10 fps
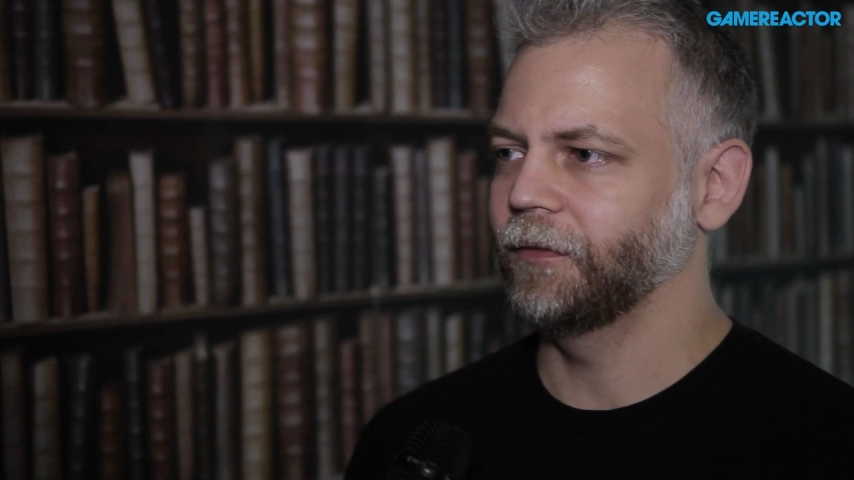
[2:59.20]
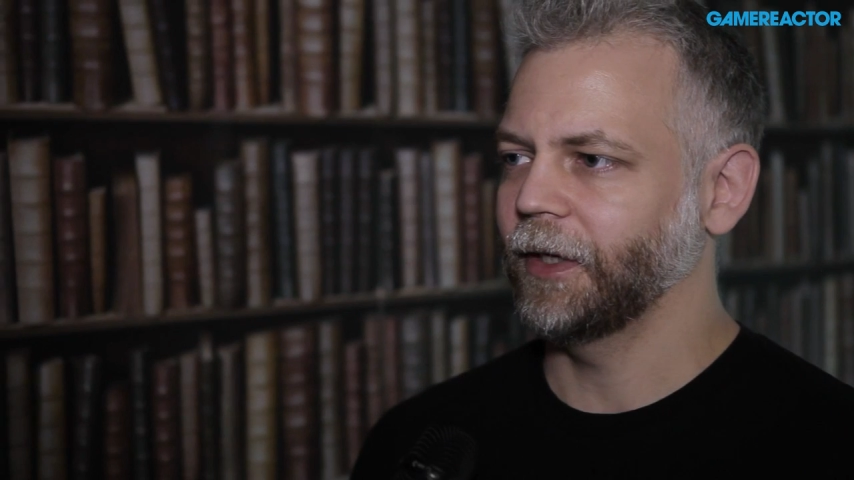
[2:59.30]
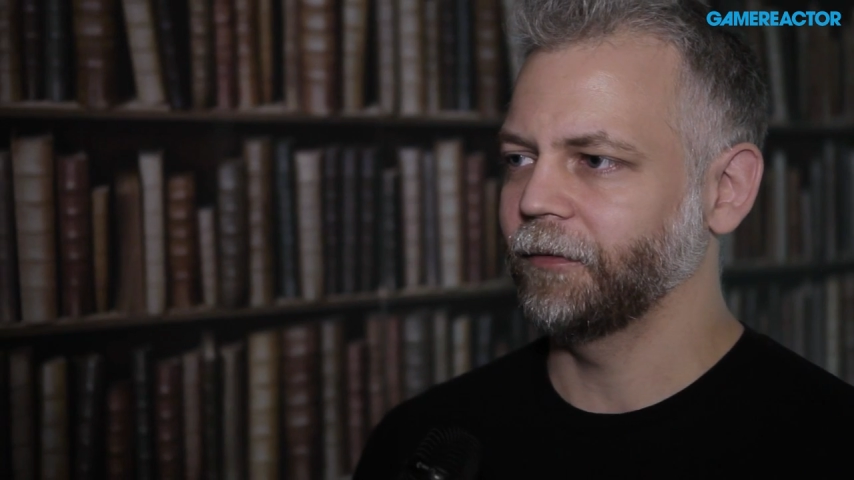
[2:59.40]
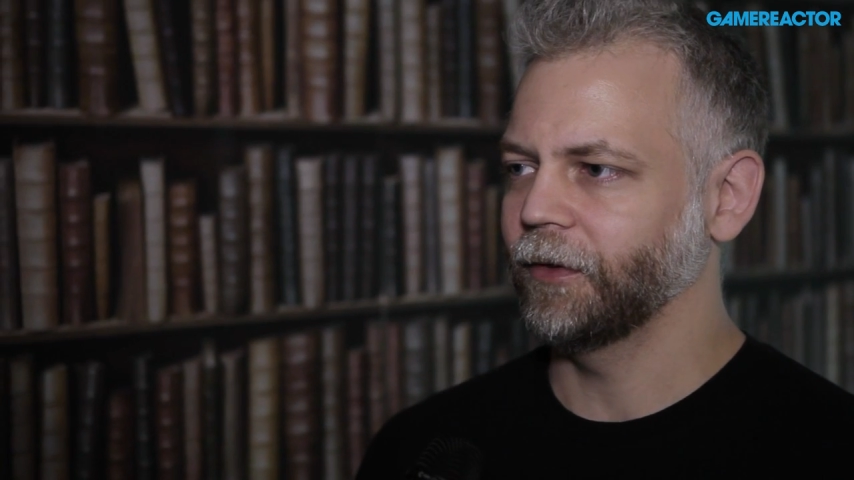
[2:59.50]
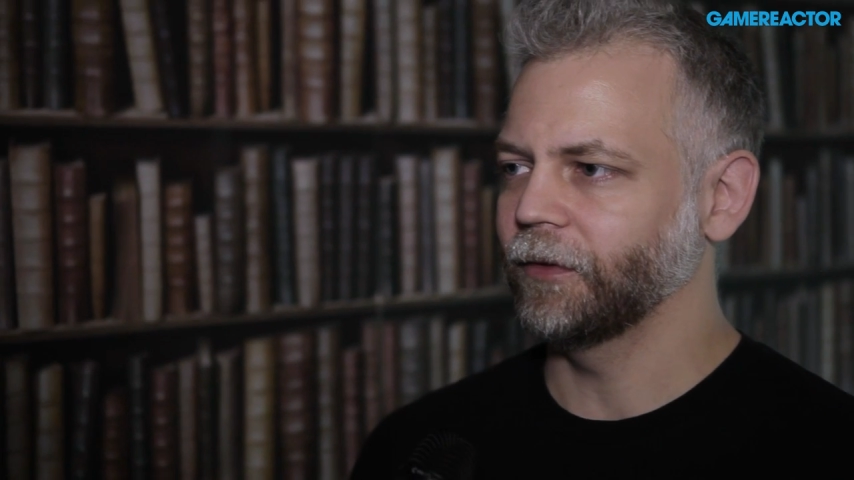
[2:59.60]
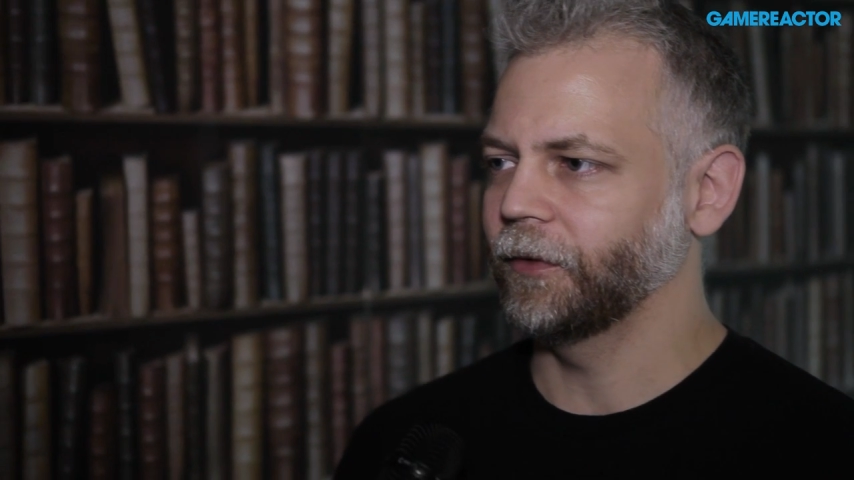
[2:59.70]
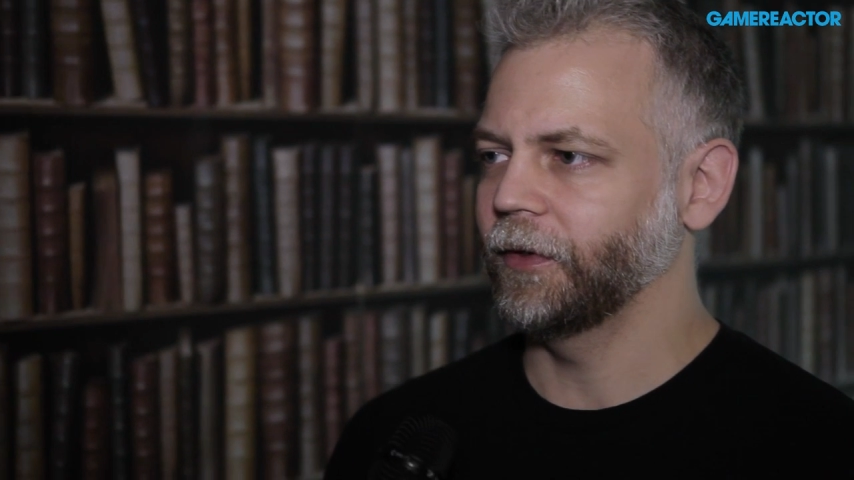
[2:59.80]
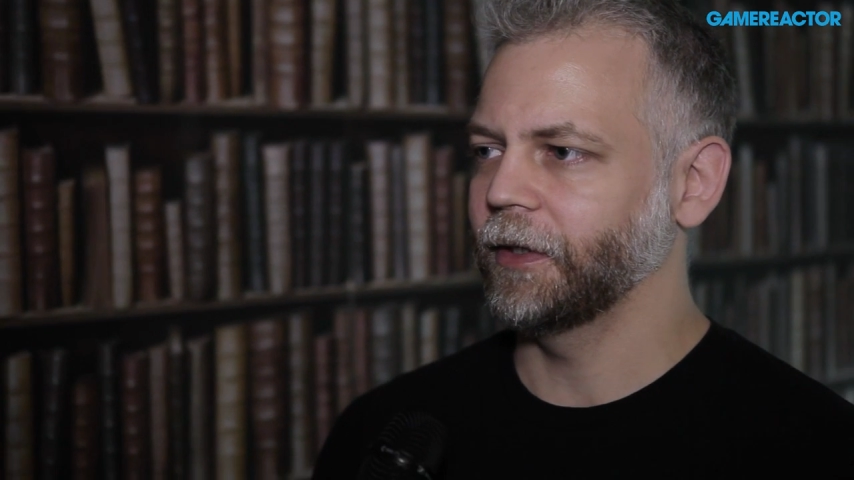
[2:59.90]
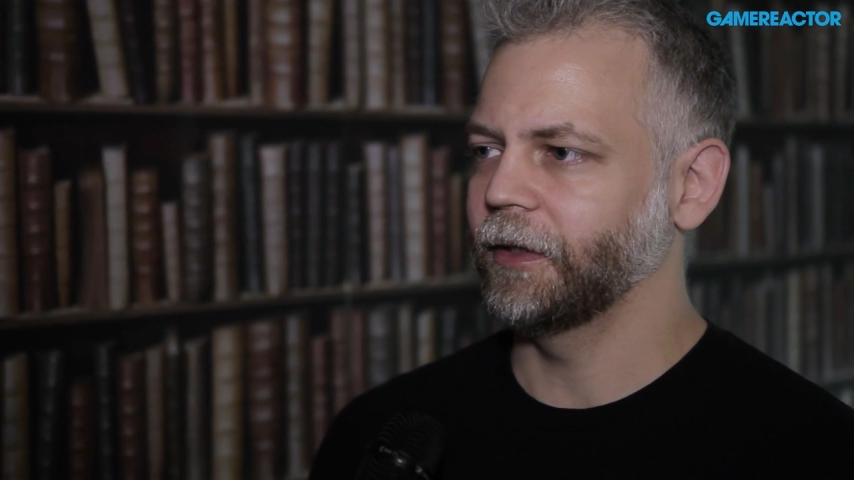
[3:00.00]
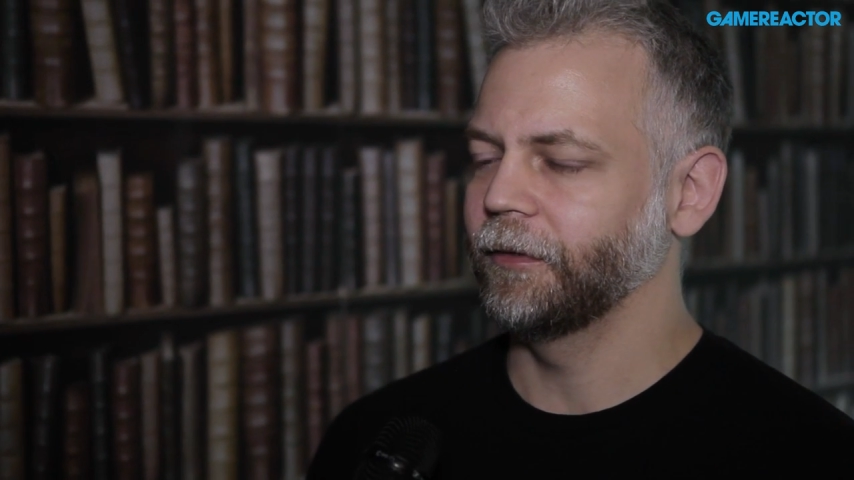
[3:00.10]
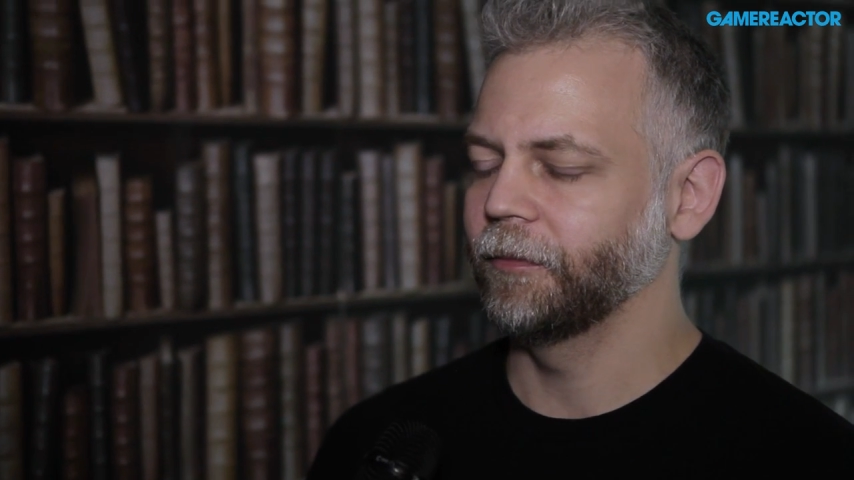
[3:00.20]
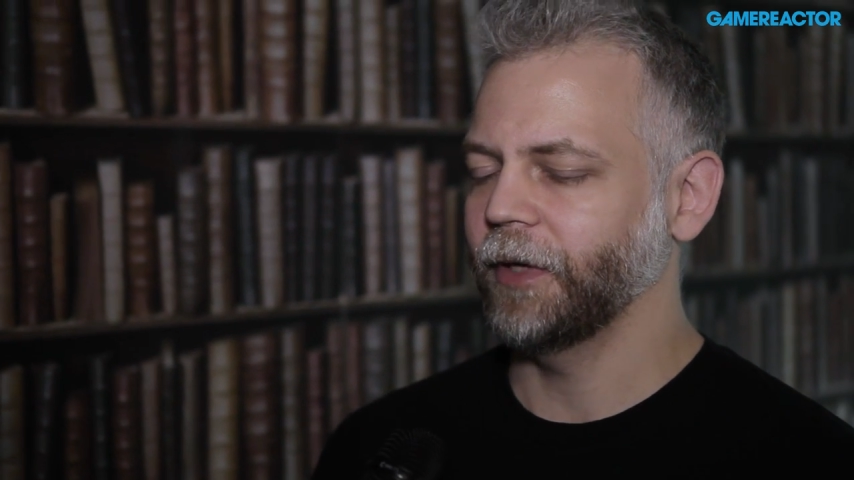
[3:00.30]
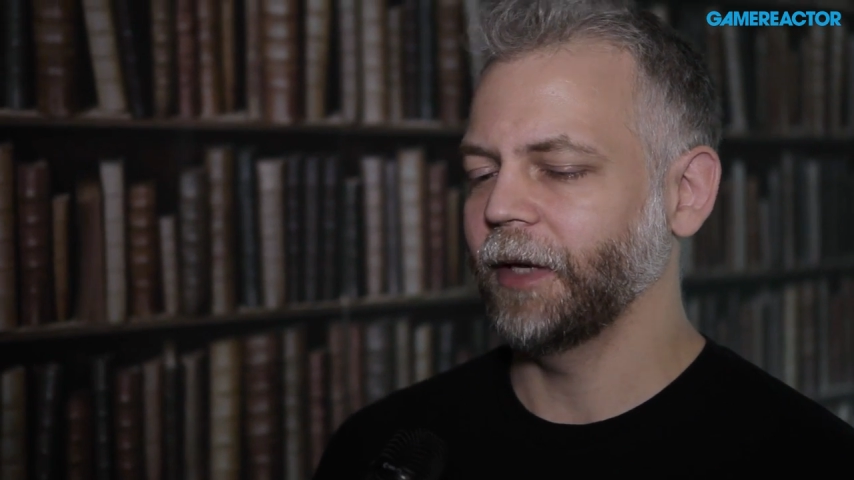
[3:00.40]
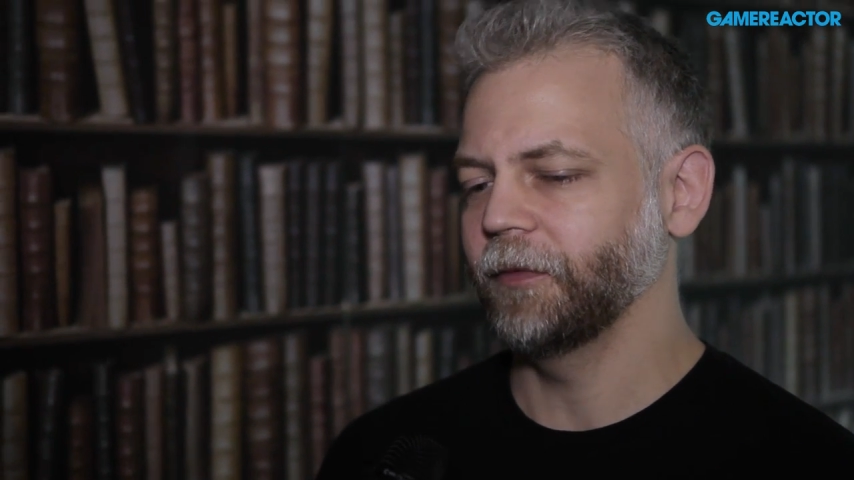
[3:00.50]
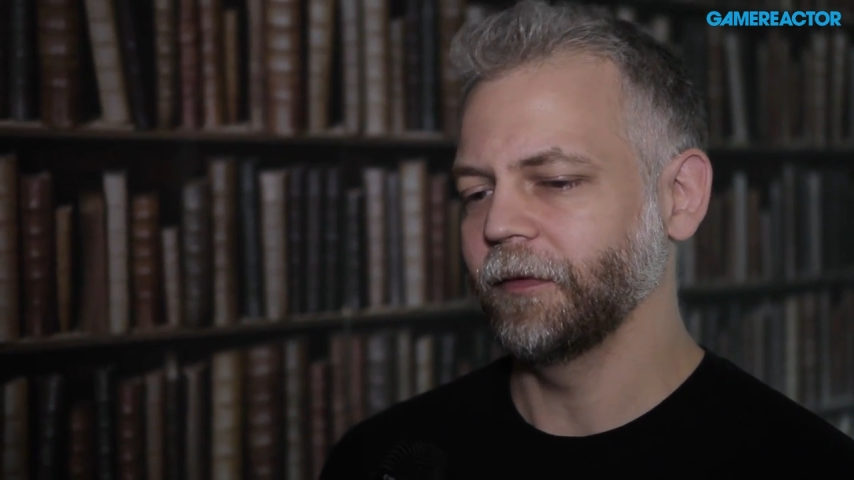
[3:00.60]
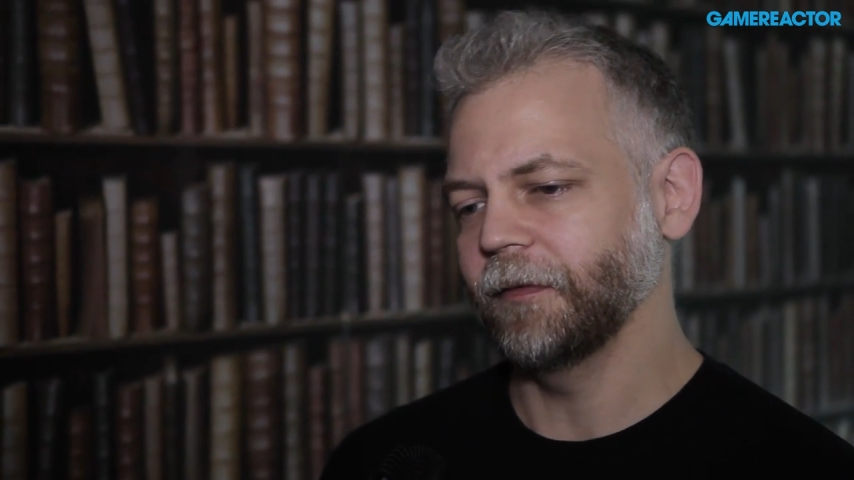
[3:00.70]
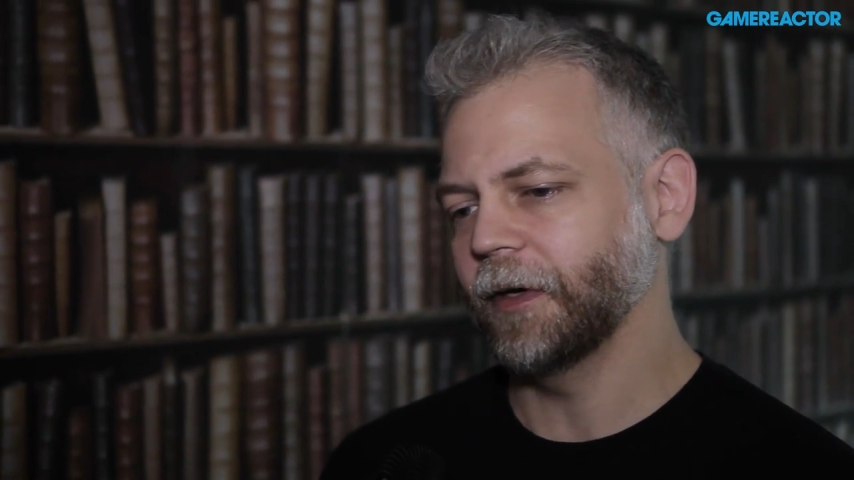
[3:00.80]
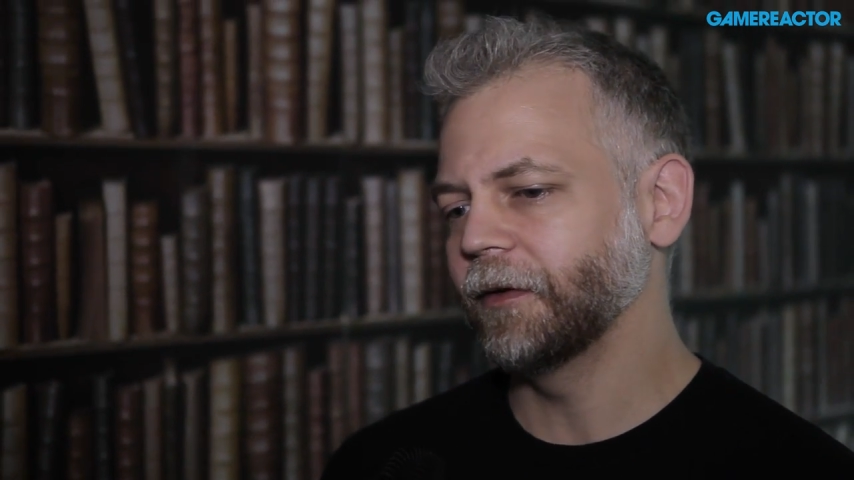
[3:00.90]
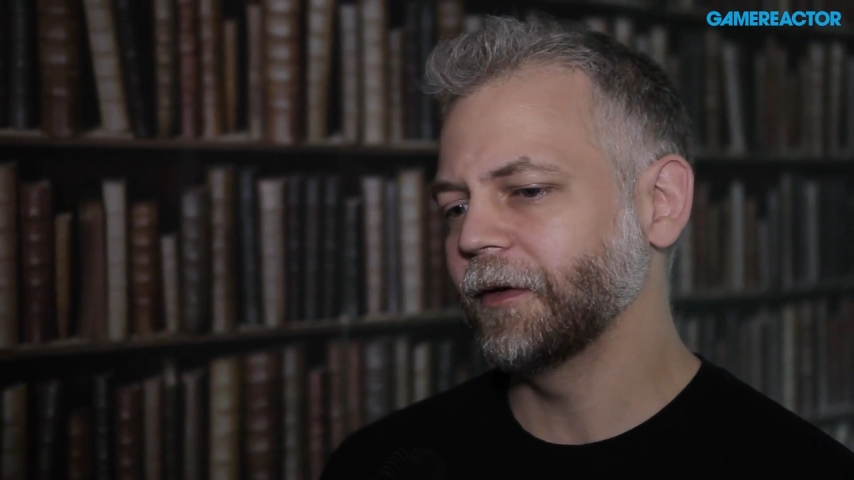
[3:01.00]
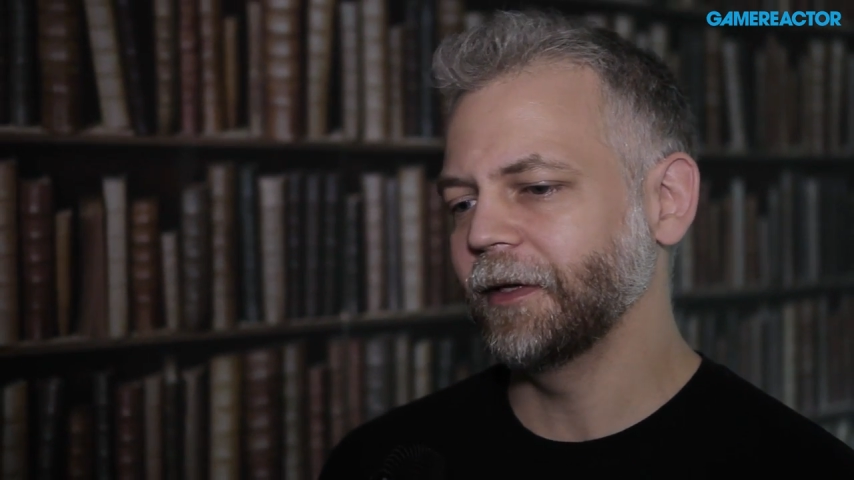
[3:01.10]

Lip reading: have a courtier, perhaps a son